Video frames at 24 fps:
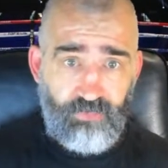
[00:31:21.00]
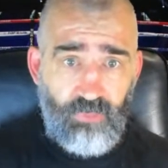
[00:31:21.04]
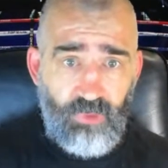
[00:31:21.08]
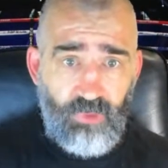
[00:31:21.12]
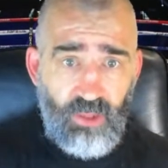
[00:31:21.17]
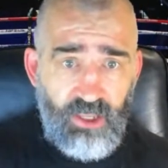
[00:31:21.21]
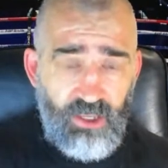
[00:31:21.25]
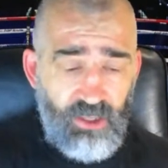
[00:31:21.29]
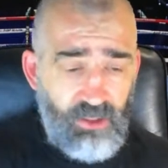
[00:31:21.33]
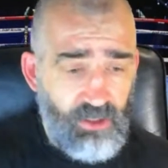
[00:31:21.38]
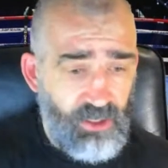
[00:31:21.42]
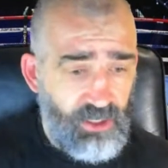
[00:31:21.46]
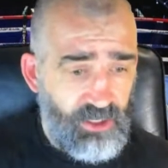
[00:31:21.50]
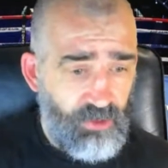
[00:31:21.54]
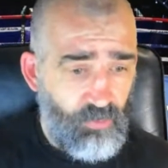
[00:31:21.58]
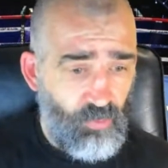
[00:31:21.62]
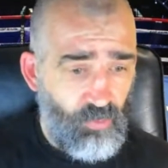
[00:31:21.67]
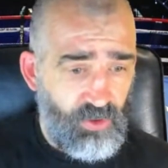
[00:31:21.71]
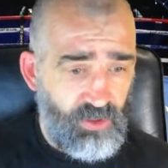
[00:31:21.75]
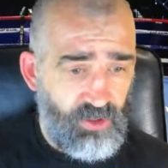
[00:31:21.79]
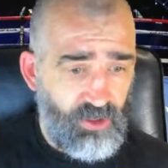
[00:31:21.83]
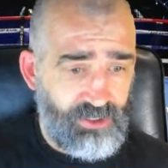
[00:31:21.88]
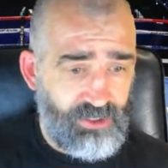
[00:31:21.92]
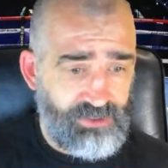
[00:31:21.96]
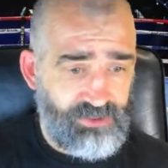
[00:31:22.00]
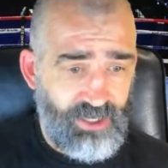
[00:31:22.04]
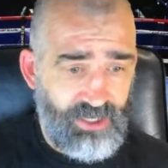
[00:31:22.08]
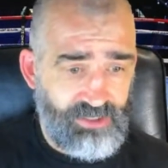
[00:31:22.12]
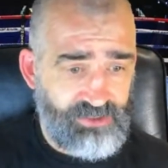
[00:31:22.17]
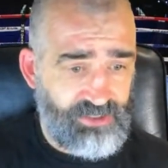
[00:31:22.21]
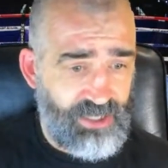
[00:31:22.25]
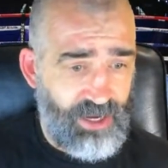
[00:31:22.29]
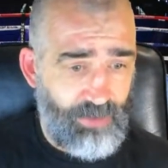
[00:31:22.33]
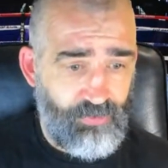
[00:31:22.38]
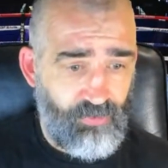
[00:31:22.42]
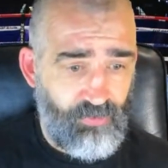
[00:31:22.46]
he didn't win those last
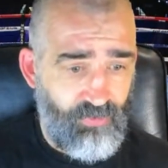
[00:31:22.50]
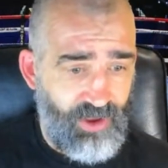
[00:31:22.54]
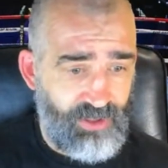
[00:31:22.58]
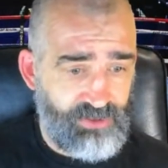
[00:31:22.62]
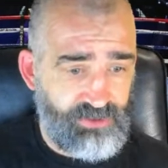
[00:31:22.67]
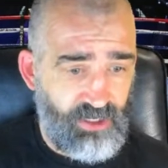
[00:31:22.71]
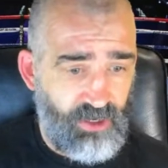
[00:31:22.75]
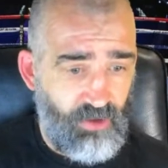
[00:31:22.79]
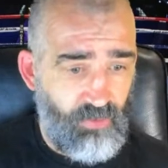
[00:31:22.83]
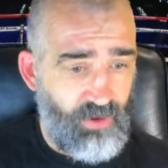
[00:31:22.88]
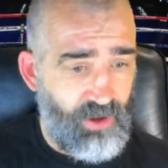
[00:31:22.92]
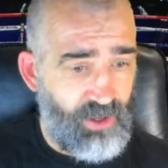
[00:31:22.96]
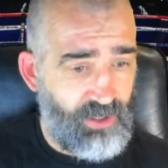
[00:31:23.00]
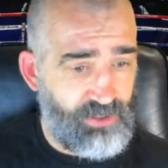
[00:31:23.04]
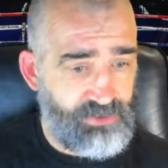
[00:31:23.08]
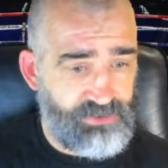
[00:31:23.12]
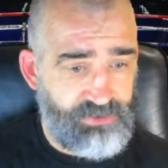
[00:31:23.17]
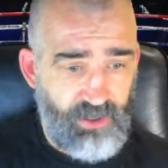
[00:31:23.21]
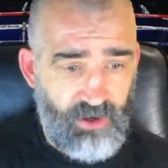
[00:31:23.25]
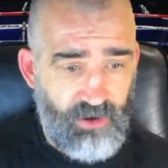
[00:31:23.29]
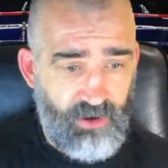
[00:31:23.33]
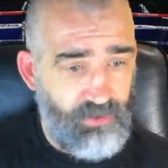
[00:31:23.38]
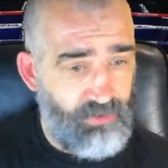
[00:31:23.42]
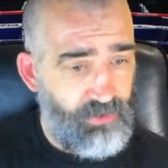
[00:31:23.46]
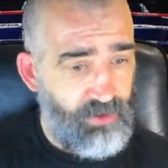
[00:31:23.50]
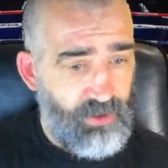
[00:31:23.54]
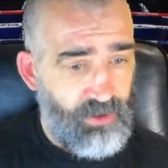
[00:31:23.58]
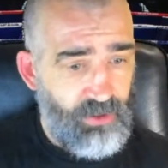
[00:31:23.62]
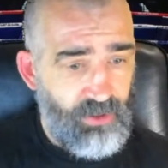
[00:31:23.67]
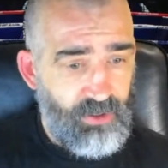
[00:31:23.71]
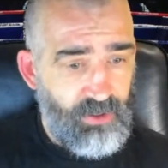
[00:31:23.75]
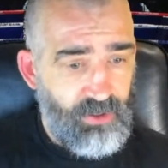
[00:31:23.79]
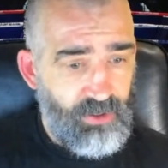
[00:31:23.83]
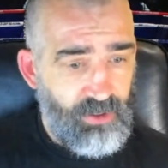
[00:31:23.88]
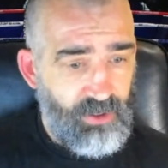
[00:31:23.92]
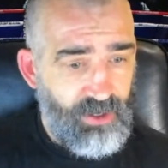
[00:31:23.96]
couple of rounds anyway. So,
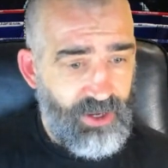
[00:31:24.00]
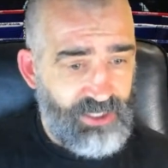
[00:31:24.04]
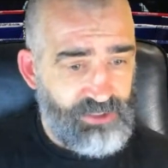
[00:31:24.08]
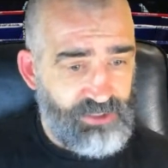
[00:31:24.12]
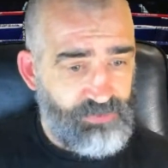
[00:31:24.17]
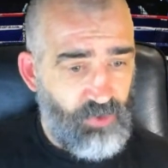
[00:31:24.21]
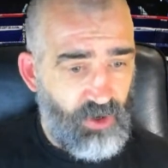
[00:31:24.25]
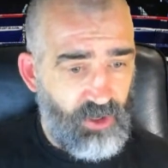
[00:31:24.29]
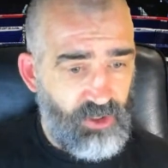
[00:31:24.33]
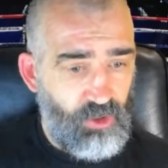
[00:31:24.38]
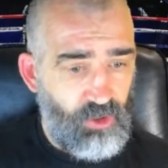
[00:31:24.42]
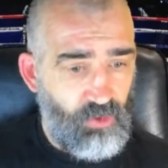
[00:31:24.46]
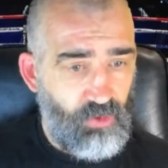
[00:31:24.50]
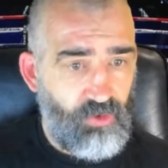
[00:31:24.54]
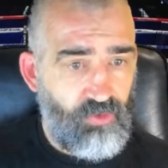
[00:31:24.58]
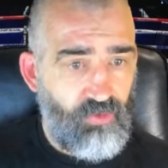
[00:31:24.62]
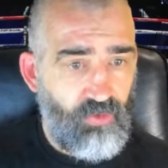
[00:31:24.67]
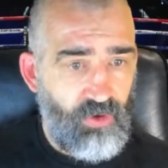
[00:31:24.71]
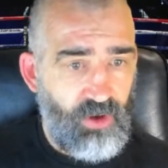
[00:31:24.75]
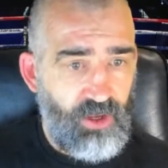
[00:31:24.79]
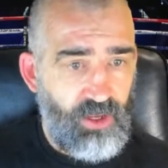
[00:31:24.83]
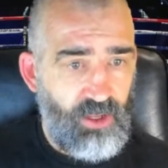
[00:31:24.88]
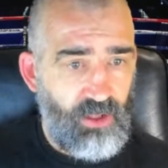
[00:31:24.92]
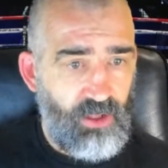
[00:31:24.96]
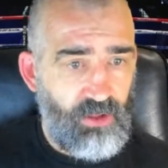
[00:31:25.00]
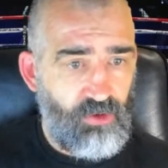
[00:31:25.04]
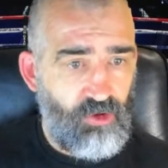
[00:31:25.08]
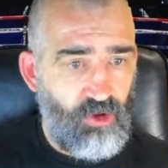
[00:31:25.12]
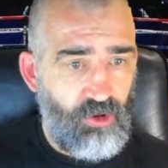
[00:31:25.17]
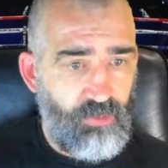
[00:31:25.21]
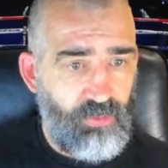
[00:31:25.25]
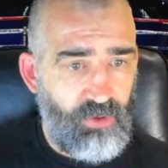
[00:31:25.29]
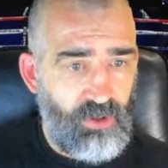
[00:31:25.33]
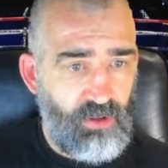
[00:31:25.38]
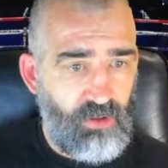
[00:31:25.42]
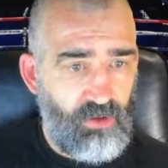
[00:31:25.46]
Asbot, you agree?
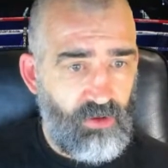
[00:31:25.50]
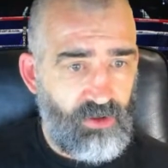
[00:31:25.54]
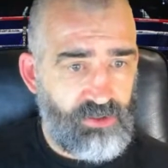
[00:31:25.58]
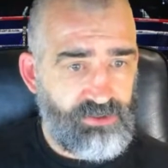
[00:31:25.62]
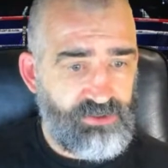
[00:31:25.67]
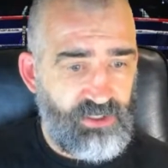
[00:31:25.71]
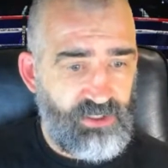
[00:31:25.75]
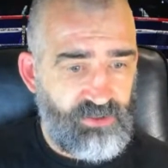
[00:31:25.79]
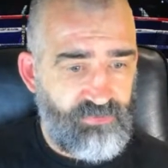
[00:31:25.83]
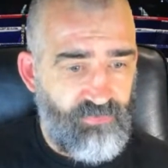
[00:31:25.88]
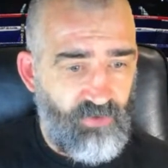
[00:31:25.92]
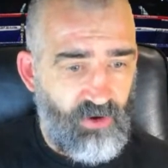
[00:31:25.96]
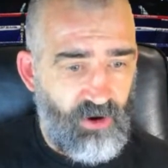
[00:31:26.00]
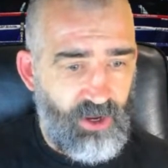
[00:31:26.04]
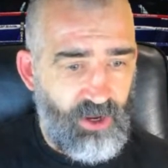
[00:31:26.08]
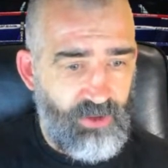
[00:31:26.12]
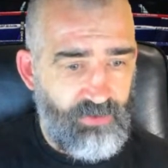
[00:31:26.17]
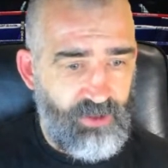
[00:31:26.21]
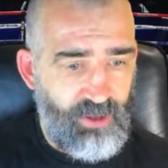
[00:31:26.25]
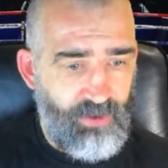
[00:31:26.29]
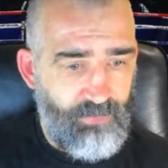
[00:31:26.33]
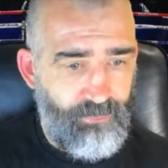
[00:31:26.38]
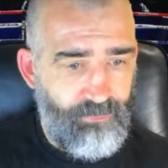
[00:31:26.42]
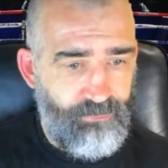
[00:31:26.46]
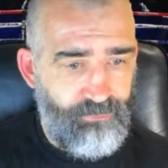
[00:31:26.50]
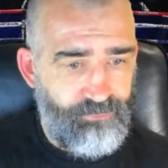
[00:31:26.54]
Lubin lost his fight. Yep.